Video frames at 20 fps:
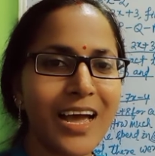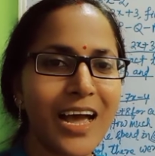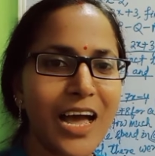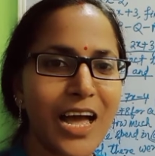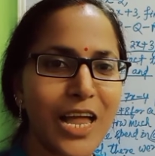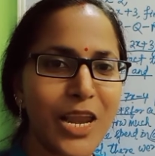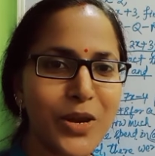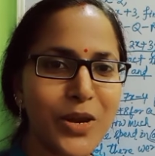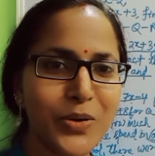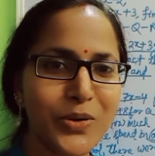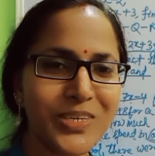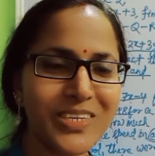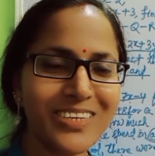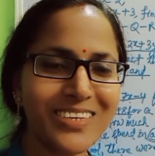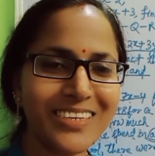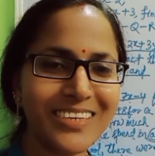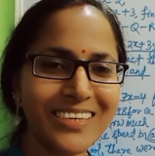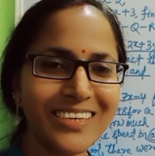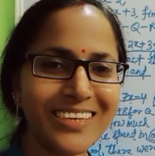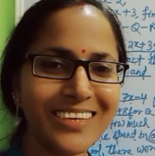Hello
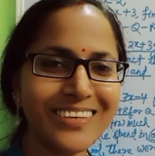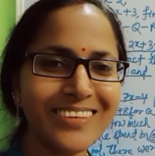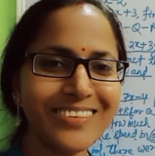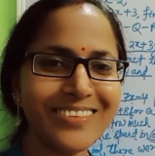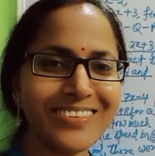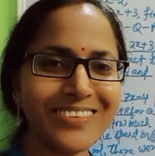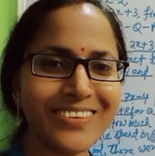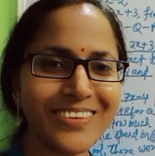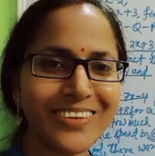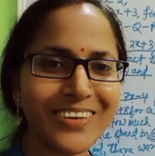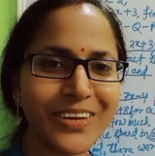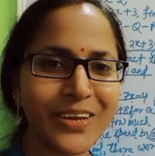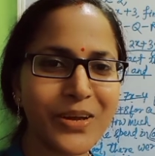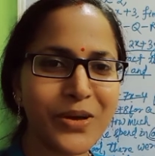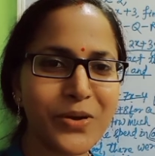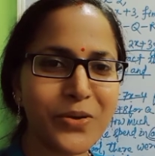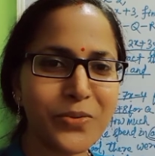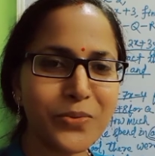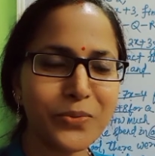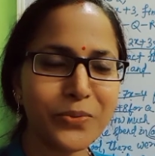genius,
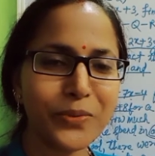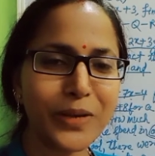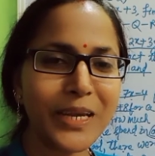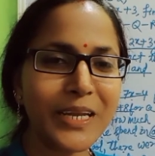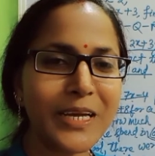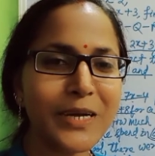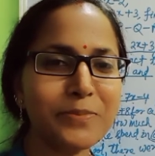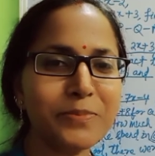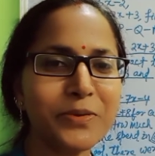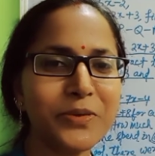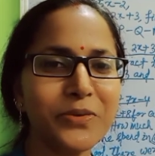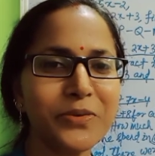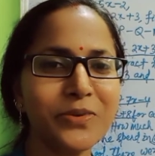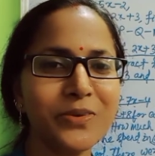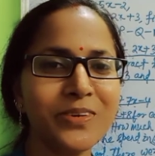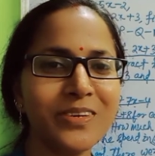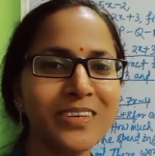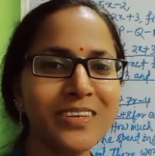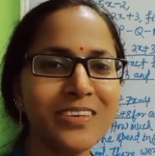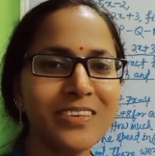welcome to
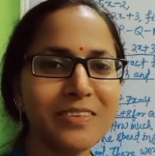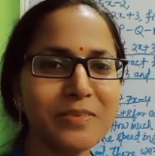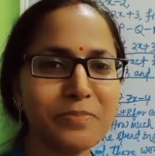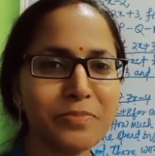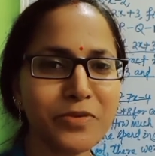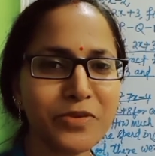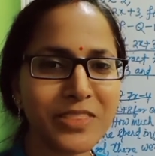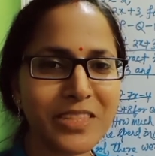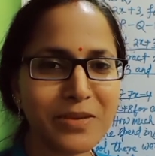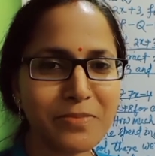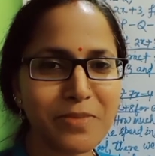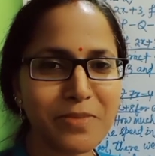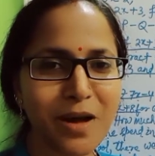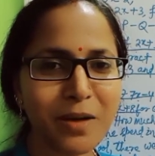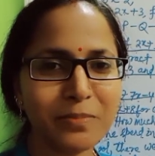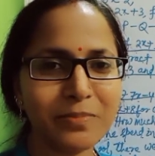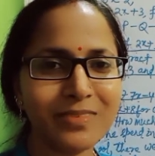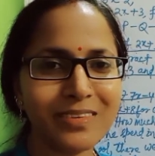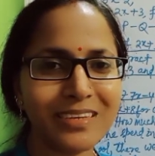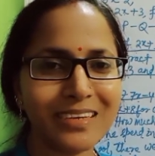Smriti
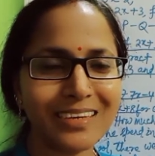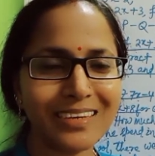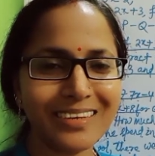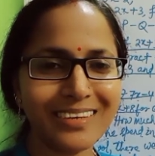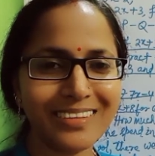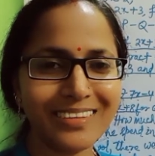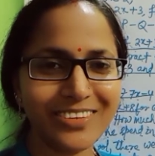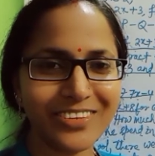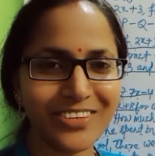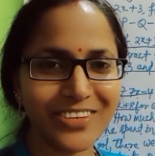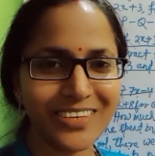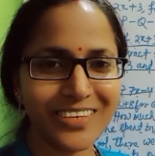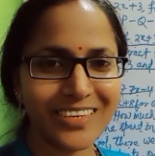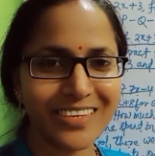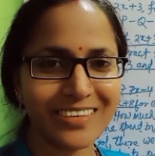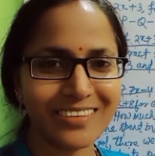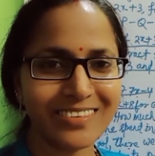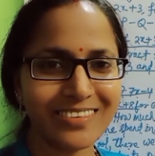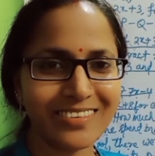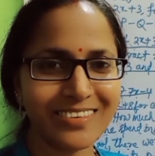Mom's
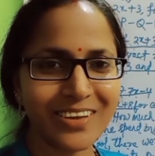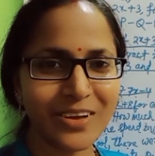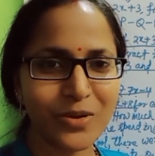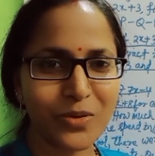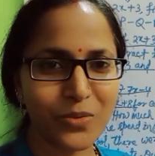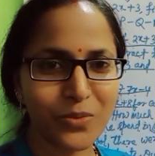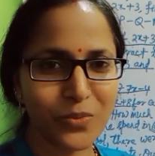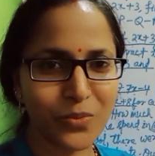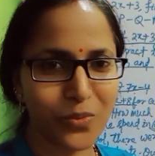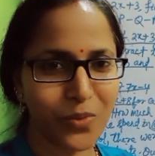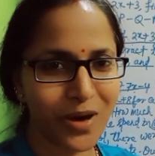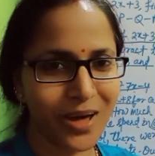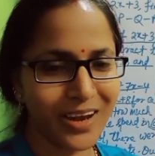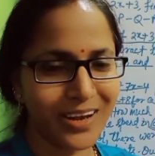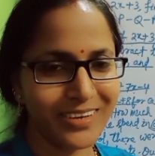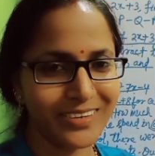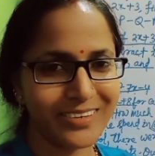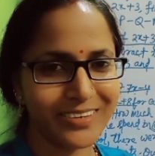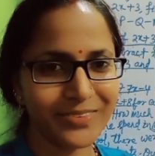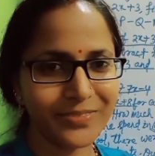ingenious world.
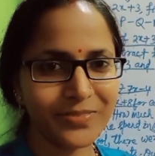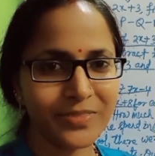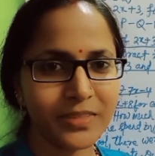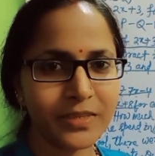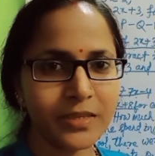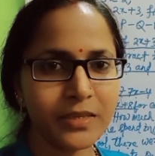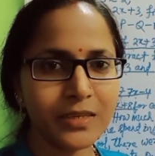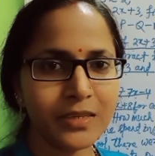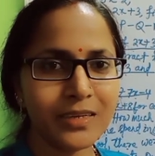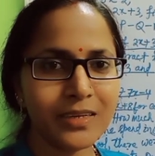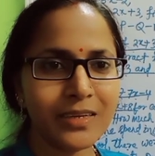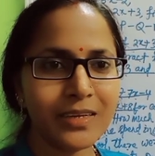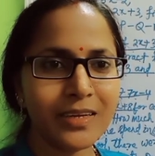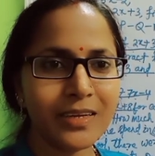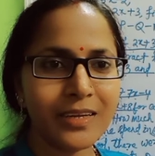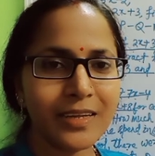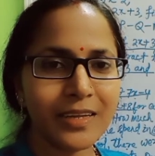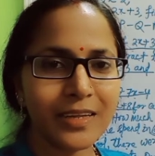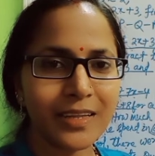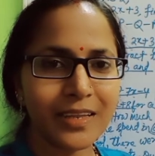
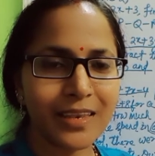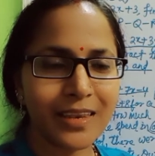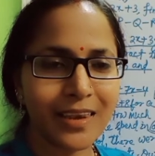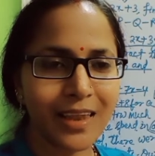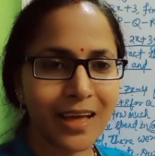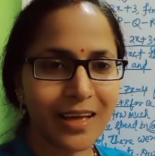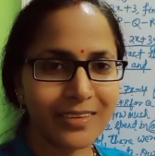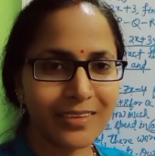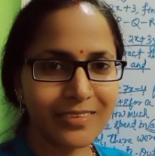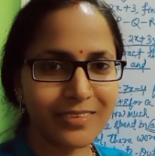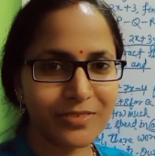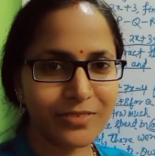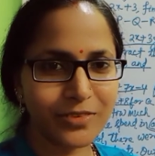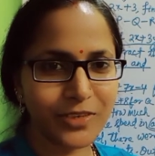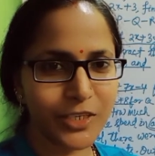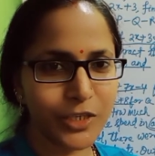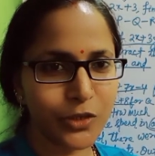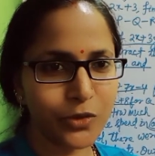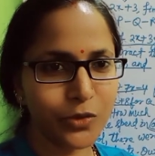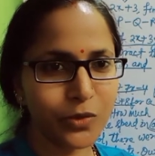Last
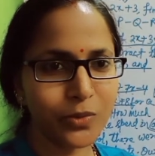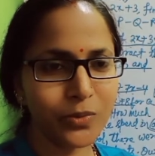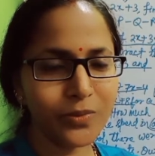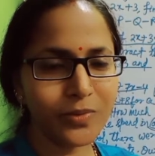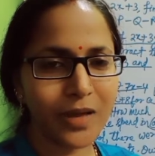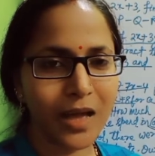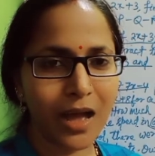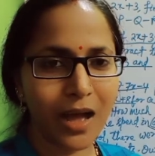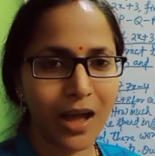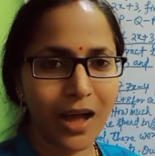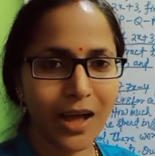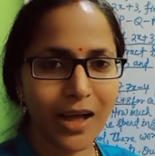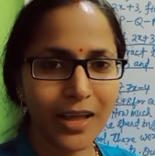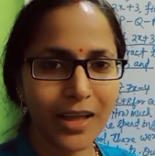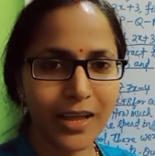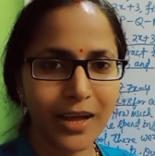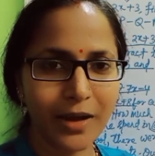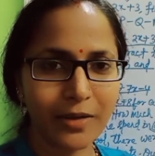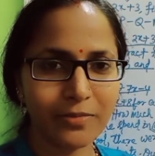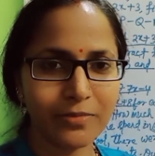video I
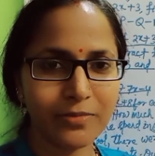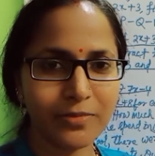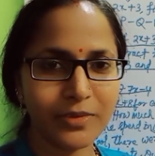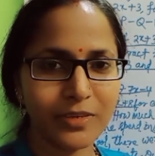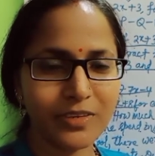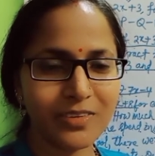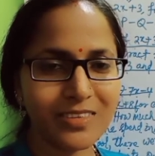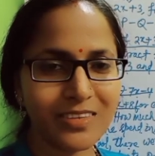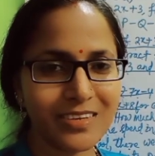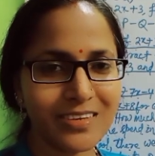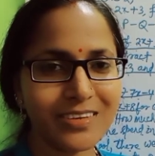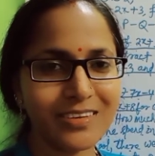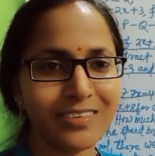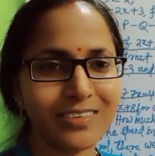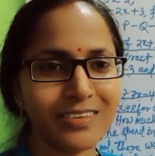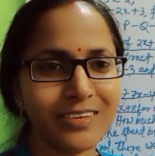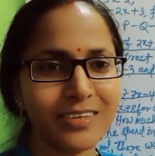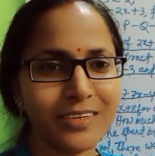have discussed